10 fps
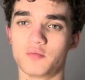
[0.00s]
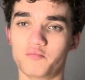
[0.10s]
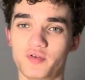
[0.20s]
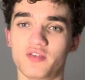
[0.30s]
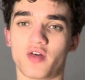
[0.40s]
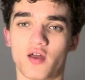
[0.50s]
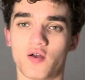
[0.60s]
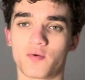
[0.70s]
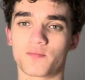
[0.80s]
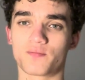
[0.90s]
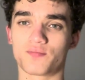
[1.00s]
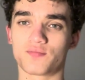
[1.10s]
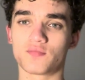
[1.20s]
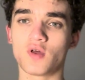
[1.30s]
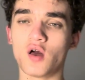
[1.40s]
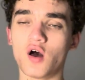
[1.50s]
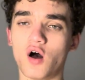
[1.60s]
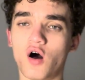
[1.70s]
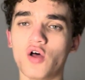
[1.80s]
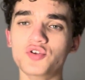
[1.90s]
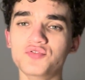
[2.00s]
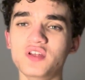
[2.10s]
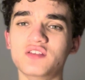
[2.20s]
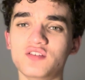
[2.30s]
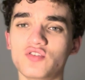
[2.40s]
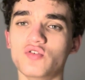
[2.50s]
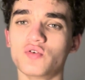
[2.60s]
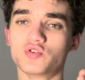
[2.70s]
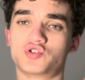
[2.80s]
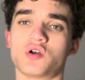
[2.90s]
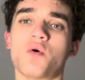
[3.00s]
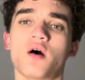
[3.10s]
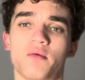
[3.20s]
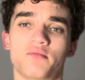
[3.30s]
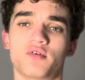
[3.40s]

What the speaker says: be there. All you need to do is show up.